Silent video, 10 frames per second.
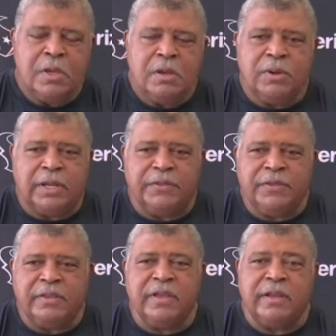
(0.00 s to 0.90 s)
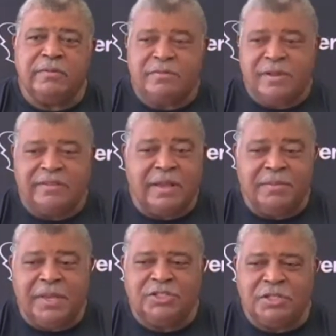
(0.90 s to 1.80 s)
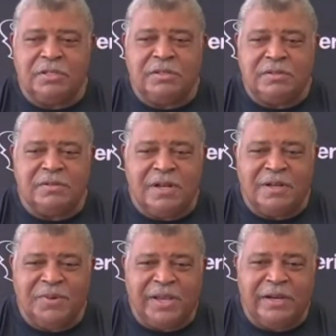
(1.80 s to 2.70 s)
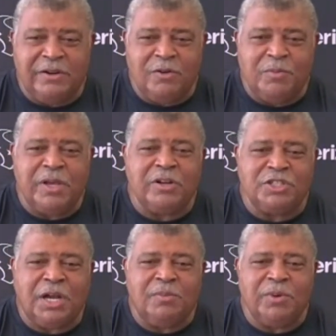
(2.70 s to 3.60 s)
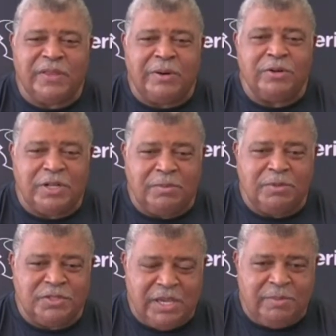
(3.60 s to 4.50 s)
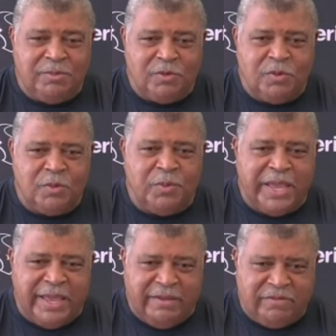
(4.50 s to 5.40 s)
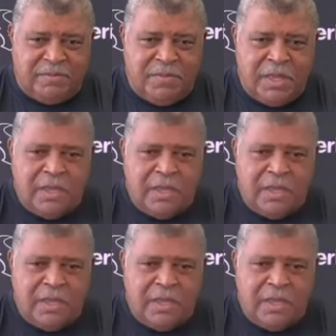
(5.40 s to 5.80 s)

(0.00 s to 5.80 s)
Well, I think that, as I mentioned, uh, we got to do a better job with our double teams when we have them.